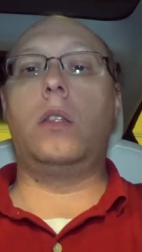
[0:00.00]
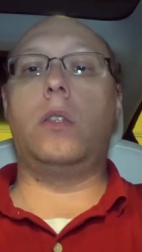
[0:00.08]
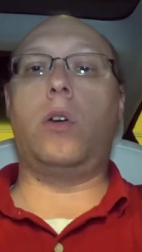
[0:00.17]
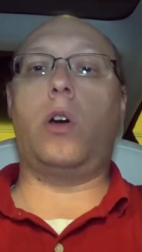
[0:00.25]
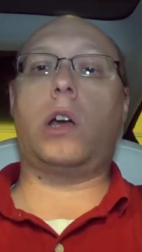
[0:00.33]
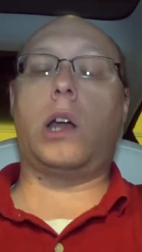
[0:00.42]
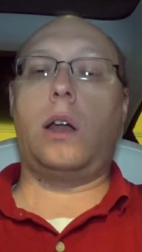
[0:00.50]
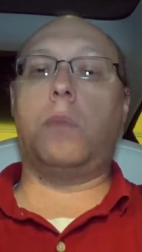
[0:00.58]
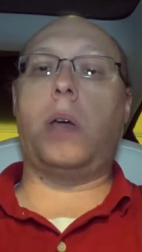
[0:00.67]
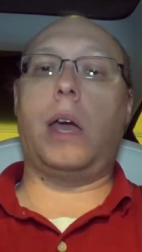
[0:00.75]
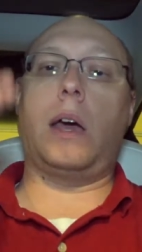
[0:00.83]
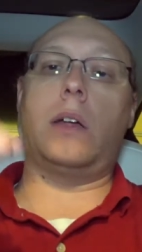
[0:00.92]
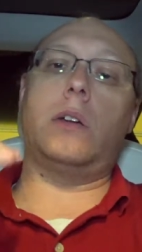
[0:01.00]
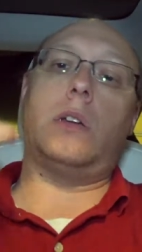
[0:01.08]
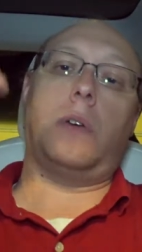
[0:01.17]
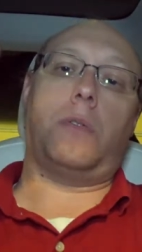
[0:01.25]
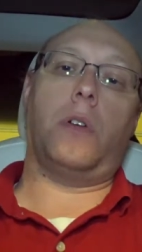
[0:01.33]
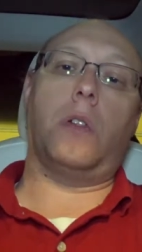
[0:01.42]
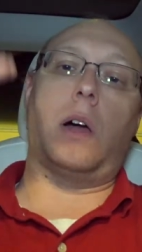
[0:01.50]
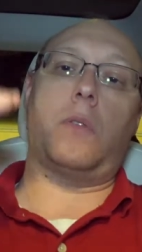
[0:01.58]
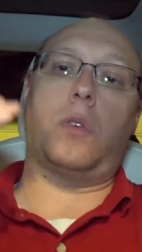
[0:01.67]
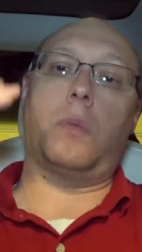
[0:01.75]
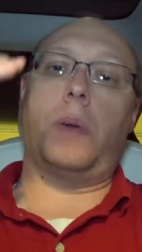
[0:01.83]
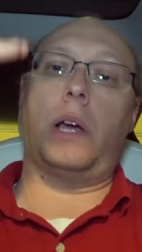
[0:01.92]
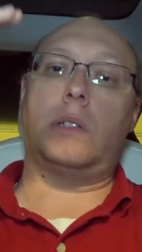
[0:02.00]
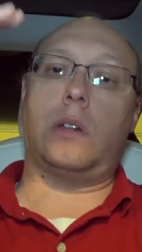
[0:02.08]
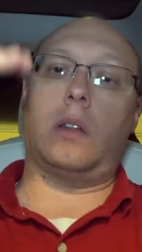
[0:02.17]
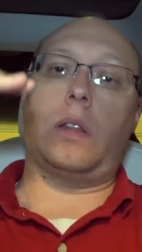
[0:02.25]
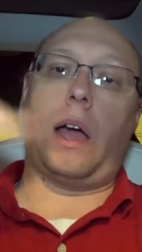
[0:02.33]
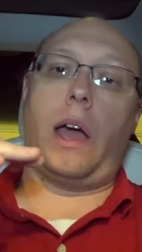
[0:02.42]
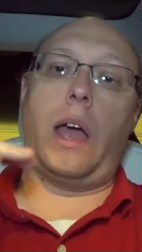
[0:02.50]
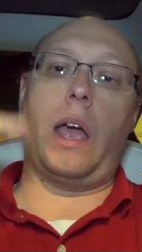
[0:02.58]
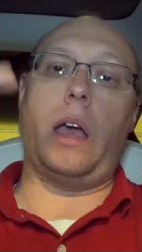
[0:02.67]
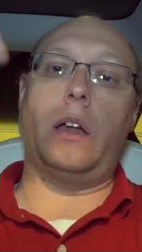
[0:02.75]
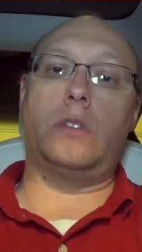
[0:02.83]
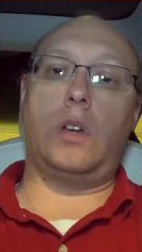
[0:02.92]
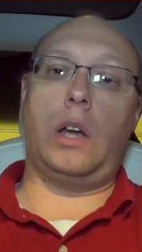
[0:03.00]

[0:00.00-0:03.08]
they're going to be at a different level based on that age